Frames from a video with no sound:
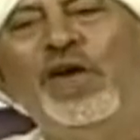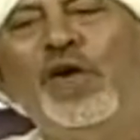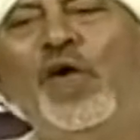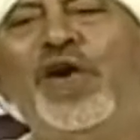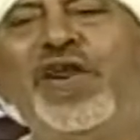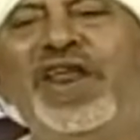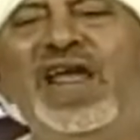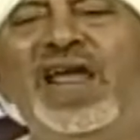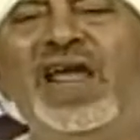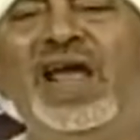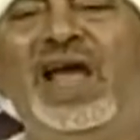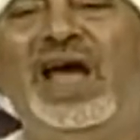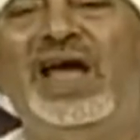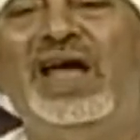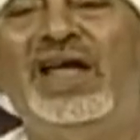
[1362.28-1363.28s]
or
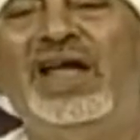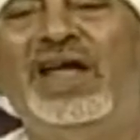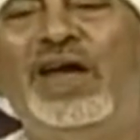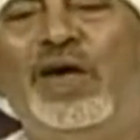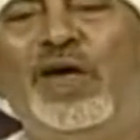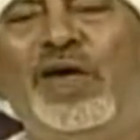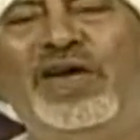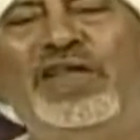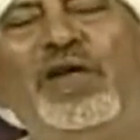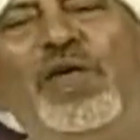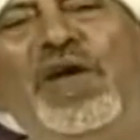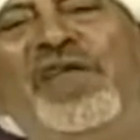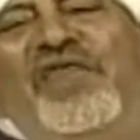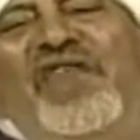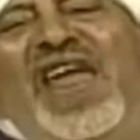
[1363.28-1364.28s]
ring, or in the
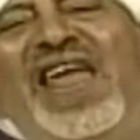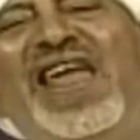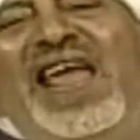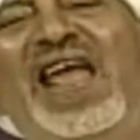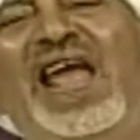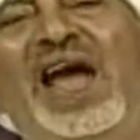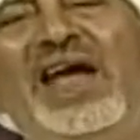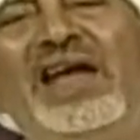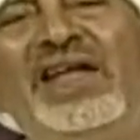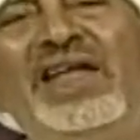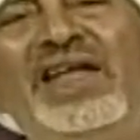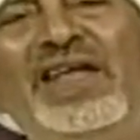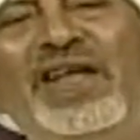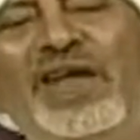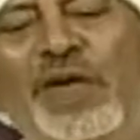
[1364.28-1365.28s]
word finger,
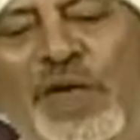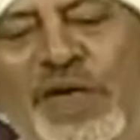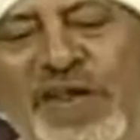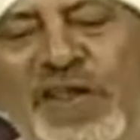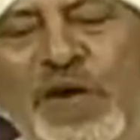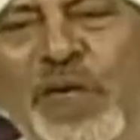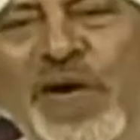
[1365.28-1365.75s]
or in the